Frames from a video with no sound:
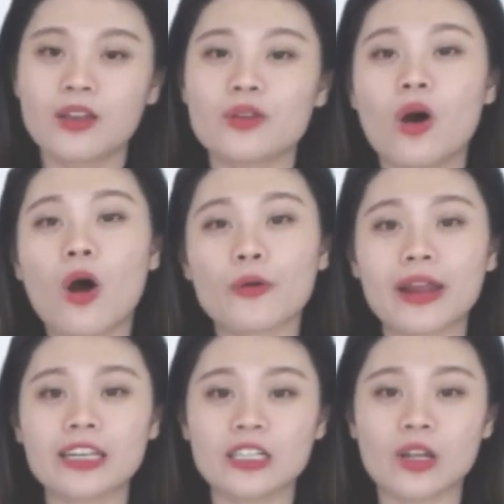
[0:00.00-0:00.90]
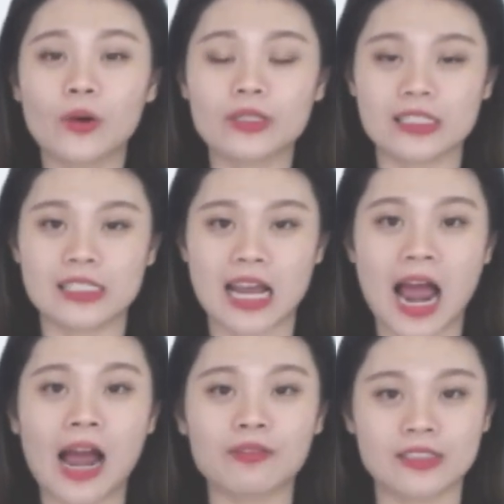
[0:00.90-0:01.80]
You already know DINSTAR
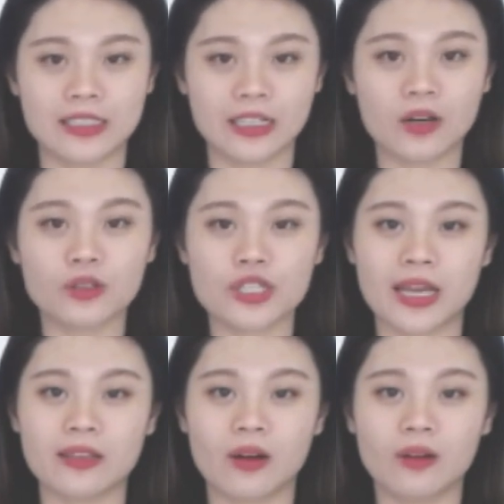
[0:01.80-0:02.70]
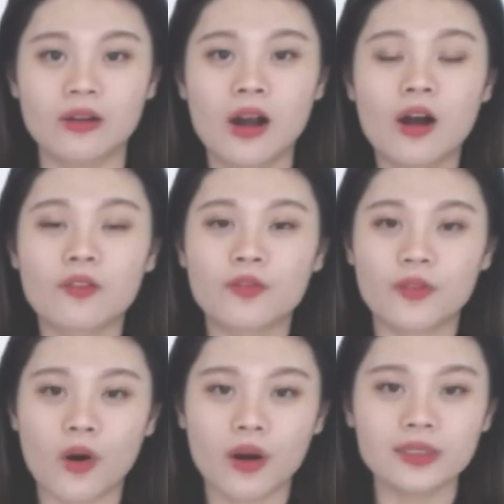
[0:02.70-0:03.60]
have single channel
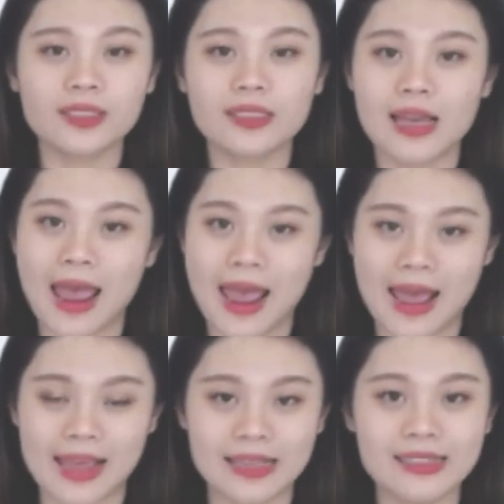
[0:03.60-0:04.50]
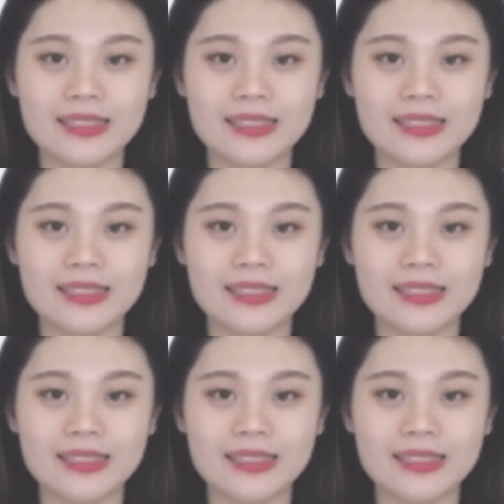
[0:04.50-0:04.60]
4A,